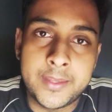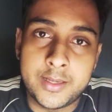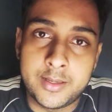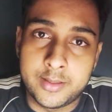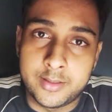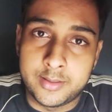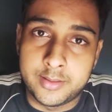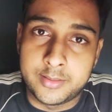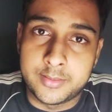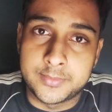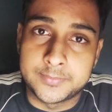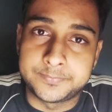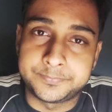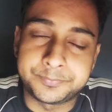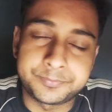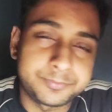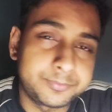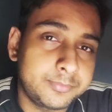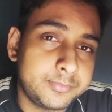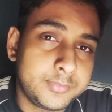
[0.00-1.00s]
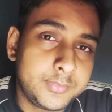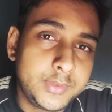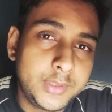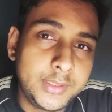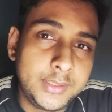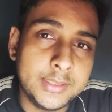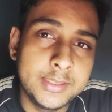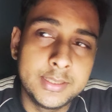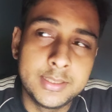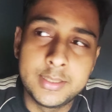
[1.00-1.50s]
uh,
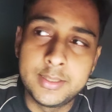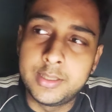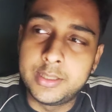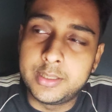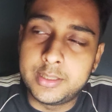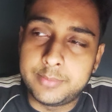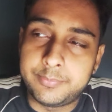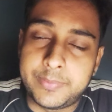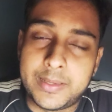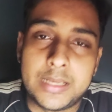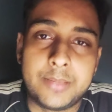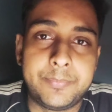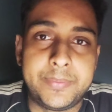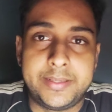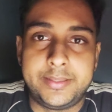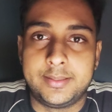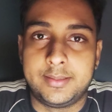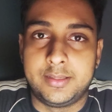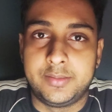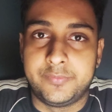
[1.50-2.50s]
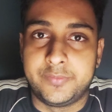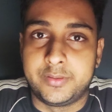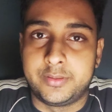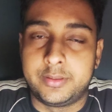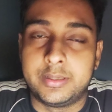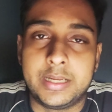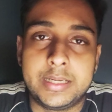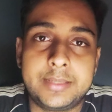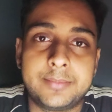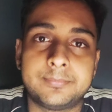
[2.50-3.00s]
palpate the liver,
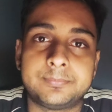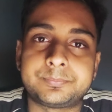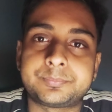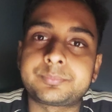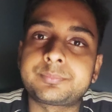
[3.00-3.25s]
right?